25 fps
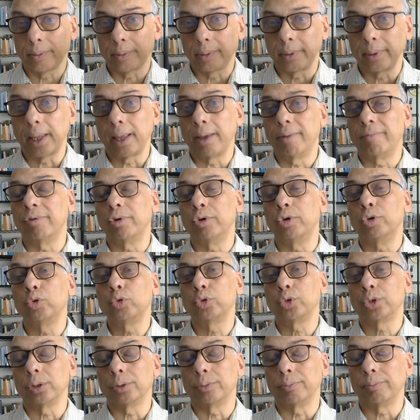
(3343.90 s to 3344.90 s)

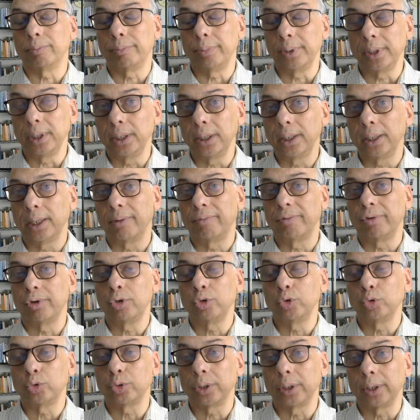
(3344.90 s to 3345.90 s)
evolution, being,
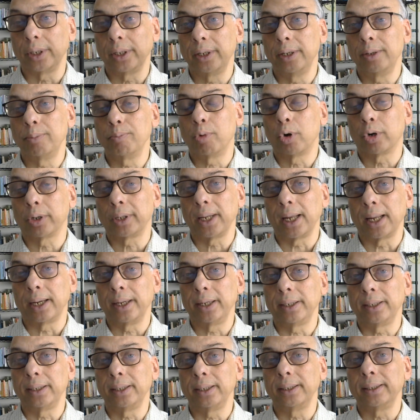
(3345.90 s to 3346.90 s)
evolution, and
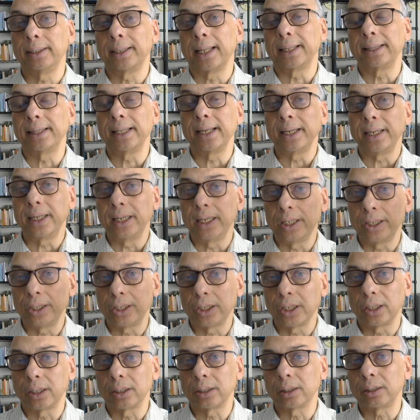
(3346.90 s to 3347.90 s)
immortality, that the
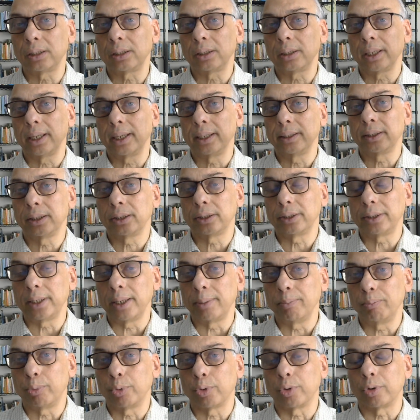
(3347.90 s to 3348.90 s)
eternal and the
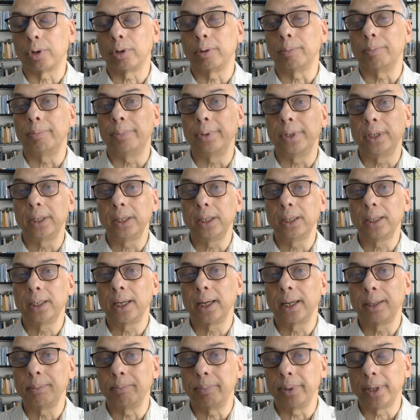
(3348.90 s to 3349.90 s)
temporal, being
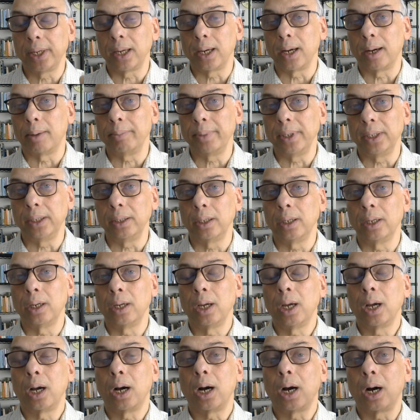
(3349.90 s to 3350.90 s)
and becoming,
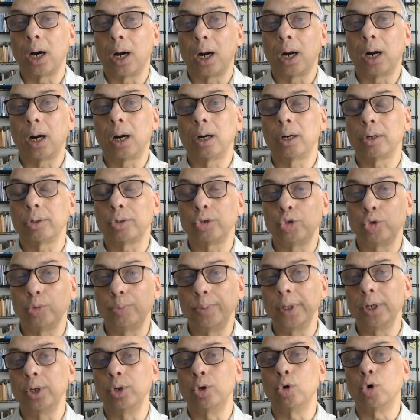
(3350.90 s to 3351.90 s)
are to
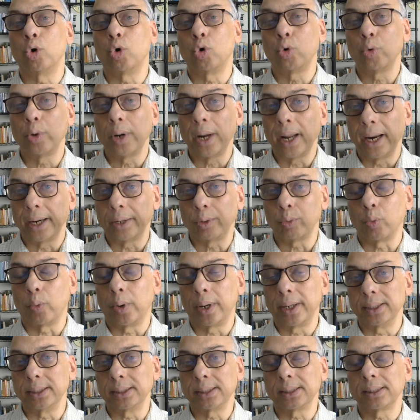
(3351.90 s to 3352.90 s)
be known at
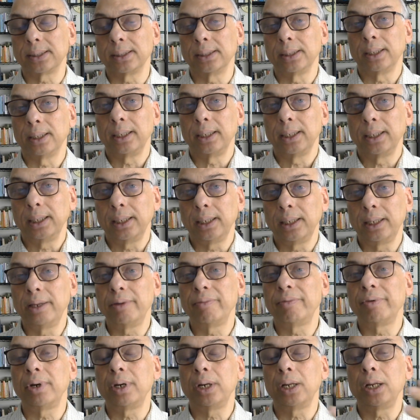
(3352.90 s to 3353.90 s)
once.
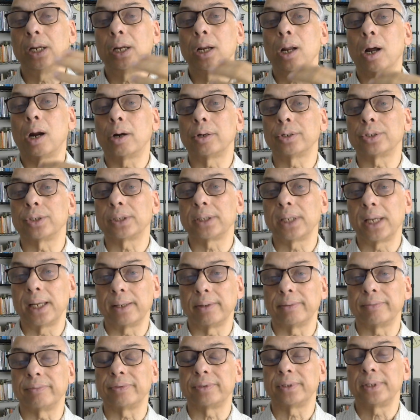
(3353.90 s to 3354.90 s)
Even in
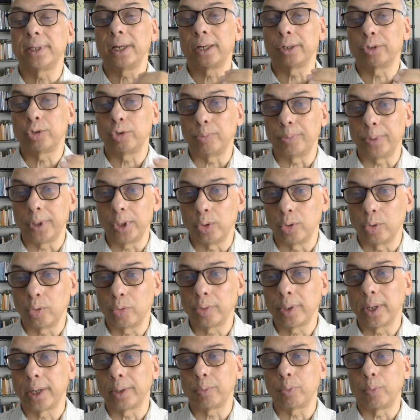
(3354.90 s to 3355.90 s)
ourselves, they are to be
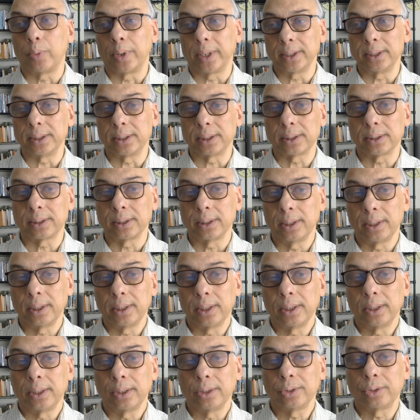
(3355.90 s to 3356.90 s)
known at once.
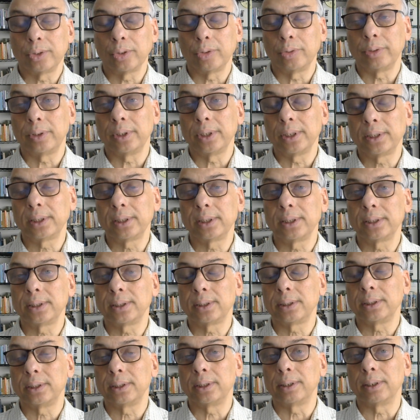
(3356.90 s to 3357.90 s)
So, this
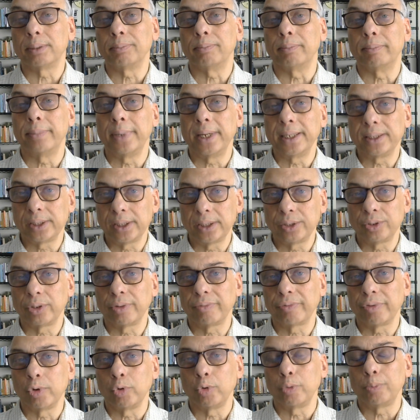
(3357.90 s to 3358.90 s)
is the message
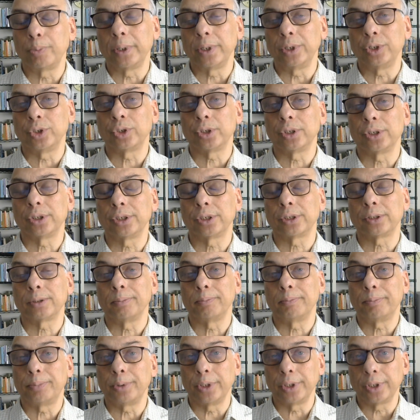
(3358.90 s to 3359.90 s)
of the Upanishads,
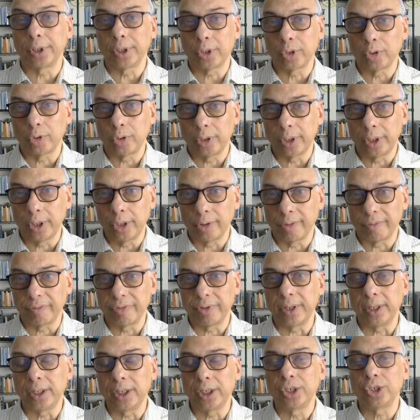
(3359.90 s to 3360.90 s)
particularly of
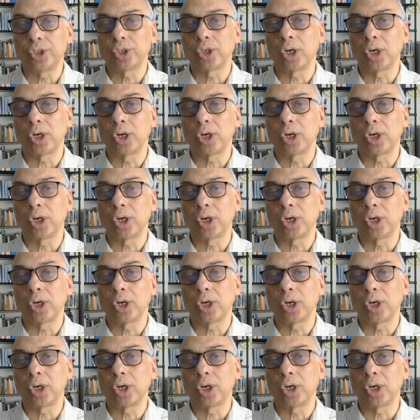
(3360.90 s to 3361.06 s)
the Isha